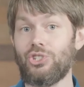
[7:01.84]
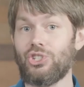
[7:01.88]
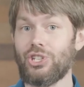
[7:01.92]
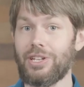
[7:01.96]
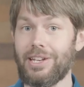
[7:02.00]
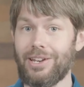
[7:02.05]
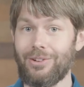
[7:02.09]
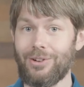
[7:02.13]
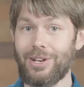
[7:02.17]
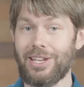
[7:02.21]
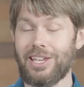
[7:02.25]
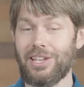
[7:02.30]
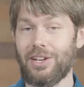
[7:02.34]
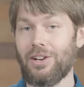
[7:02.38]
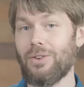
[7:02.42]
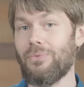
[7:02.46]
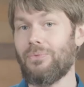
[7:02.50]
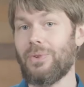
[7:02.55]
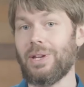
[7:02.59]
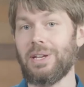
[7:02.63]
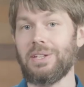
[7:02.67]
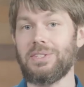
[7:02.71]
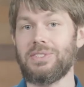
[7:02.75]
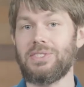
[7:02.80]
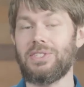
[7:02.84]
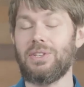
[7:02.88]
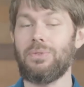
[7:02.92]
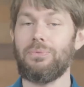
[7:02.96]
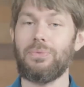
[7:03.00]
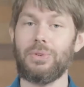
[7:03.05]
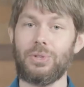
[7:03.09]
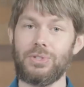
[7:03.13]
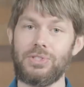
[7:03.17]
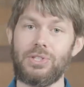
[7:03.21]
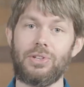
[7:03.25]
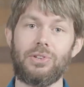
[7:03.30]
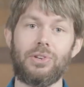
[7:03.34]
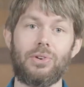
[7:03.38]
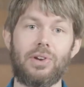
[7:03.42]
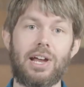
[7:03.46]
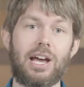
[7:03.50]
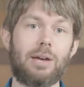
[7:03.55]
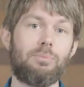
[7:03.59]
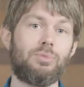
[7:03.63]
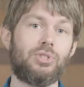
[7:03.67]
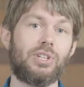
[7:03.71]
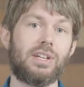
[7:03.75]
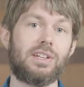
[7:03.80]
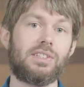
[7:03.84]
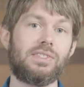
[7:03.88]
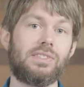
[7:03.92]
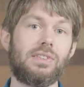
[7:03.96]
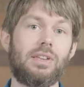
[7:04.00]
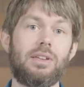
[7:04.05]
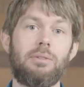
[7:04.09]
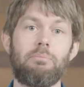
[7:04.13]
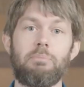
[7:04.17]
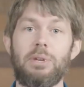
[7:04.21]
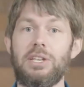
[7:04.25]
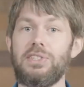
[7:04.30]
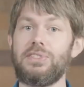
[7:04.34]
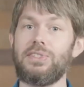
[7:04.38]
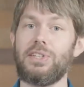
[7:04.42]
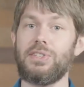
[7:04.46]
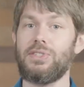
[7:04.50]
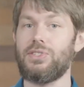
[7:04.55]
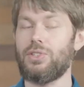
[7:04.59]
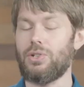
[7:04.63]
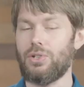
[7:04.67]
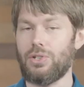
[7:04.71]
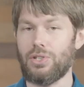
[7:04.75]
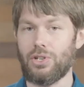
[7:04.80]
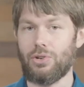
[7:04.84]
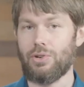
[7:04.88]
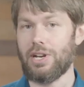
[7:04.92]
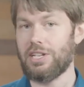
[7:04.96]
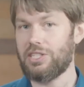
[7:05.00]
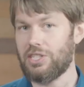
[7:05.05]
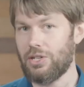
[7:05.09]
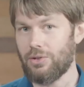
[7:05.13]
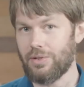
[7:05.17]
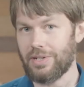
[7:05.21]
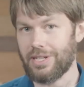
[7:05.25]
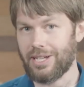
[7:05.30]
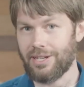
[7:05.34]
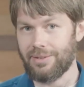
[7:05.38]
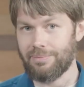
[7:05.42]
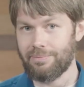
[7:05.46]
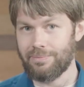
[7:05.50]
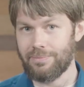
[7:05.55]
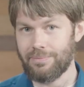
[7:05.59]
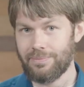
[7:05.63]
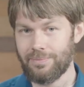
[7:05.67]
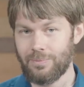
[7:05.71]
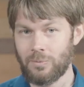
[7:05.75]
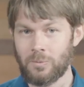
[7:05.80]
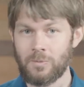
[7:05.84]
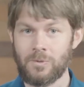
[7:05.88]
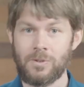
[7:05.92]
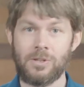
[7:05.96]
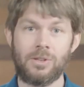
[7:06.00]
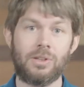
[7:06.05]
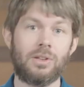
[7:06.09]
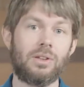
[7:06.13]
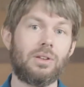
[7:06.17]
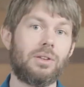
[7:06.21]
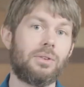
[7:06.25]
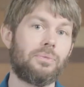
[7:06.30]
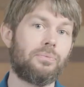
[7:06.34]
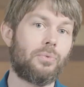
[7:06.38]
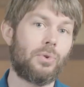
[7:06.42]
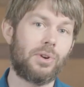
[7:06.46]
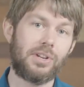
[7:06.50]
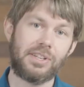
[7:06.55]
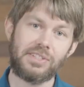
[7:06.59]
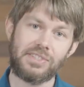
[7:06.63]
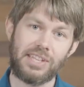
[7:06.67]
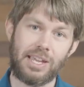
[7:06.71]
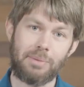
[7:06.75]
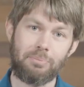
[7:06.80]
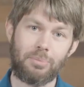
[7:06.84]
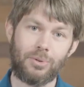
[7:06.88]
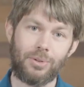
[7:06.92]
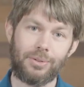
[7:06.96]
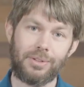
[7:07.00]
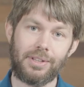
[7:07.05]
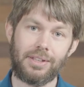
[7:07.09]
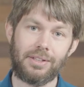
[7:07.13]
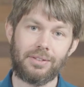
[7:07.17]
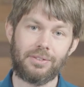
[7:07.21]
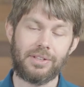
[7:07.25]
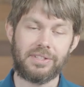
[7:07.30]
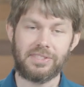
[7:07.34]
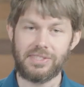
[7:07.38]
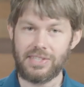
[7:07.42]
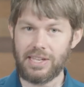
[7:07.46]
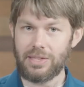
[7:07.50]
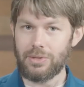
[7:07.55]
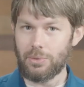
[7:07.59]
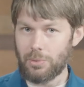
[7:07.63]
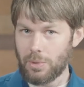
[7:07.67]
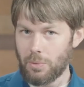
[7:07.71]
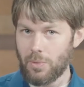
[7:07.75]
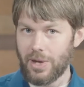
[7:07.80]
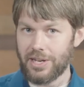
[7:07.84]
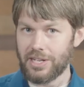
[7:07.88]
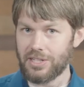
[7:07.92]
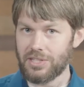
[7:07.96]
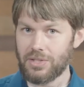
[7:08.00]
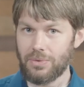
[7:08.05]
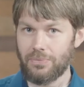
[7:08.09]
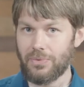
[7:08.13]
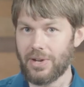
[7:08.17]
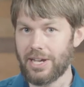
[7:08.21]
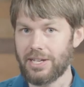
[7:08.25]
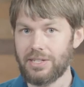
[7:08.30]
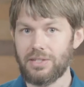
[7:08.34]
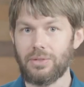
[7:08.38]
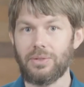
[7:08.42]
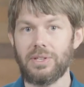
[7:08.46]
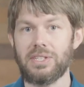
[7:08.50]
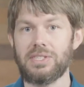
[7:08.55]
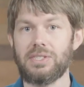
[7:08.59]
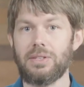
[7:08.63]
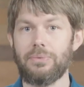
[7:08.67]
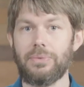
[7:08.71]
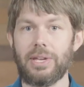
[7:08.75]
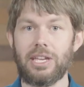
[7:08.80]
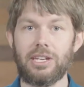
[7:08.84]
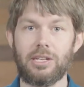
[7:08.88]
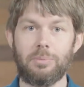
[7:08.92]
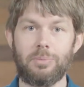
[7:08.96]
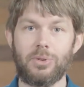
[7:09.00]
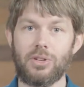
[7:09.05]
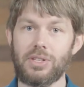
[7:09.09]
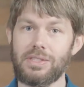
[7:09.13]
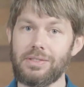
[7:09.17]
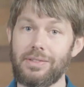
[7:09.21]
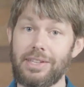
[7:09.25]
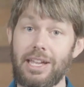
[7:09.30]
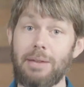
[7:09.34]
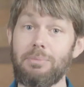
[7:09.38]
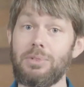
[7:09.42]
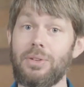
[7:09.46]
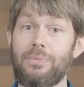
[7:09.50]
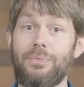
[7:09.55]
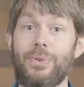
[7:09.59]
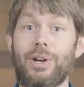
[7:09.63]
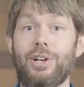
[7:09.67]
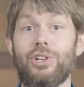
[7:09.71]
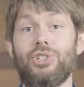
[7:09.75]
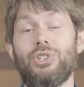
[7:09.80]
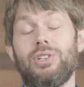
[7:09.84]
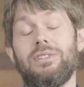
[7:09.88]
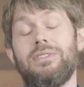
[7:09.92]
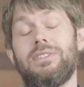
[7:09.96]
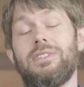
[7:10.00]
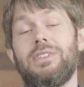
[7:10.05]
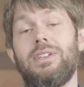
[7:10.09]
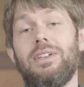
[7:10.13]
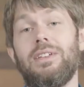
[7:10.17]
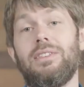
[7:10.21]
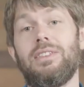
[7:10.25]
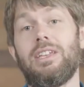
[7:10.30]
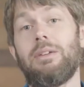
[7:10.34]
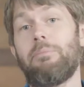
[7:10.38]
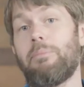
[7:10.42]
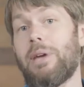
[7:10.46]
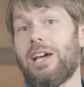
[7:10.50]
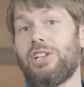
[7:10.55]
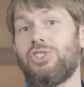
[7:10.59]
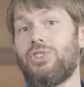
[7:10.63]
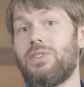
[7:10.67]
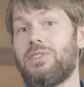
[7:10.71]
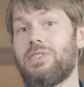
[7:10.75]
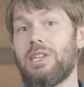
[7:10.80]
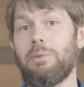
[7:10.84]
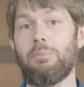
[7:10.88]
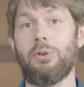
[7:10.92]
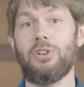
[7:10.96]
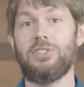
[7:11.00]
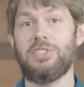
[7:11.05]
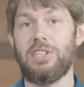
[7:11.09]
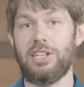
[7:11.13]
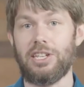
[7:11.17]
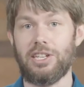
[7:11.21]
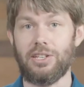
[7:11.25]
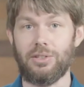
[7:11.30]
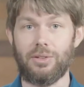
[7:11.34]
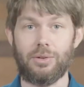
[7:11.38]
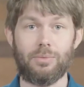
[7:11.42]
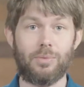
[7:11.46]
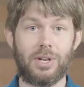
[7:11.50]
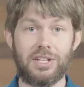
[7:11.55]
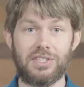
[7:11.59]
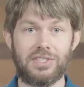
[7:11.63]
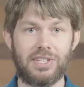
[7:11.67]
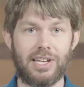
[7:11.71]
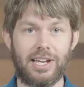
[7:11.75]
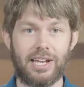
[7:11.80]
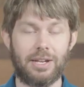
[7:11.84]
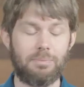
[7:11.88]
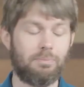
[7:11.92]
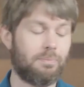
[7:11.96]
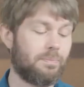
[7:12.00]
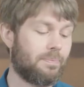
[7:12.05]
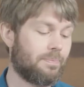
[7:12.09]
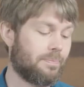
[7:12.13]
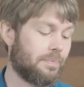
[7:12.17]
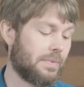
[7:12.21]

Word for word: a generic interface to filter your objects based on certain criteria. For example, let's say that we wanted to find a list of AWS Lambda functions that matches a particular runtime.